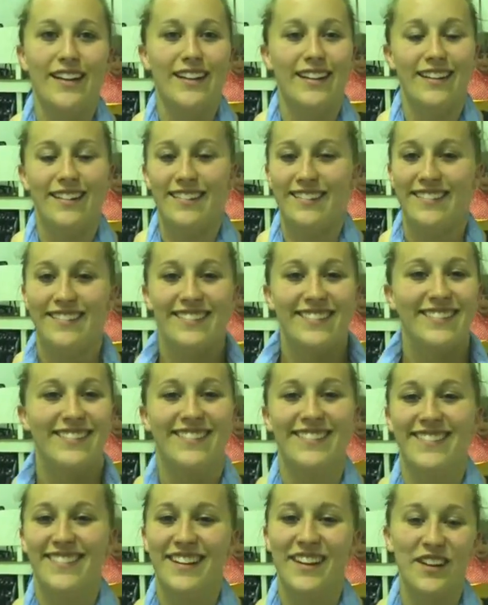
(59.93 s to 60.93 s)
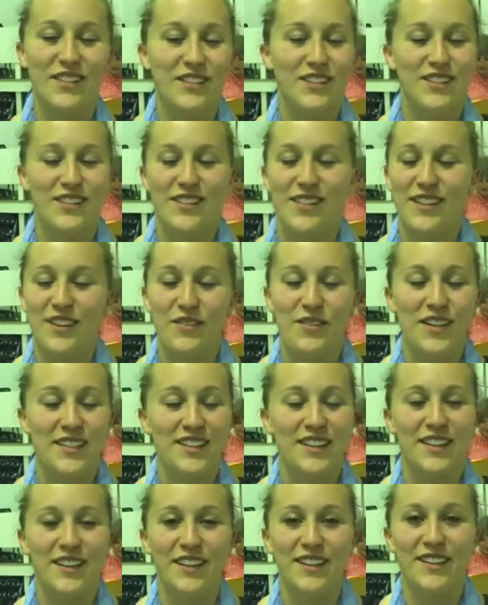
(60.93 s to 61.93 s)
and it
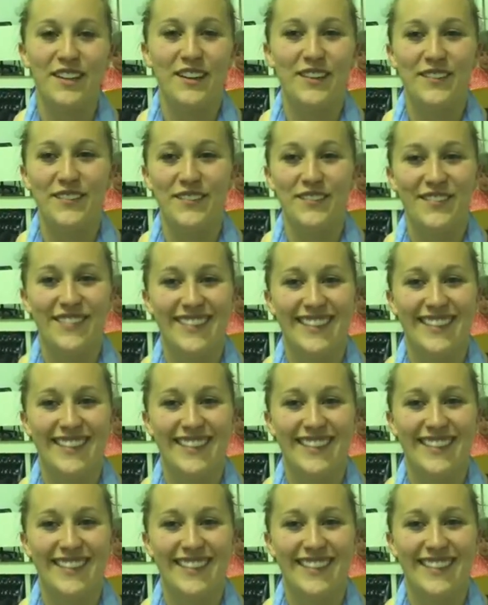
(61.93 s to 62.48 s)
wasn't good though.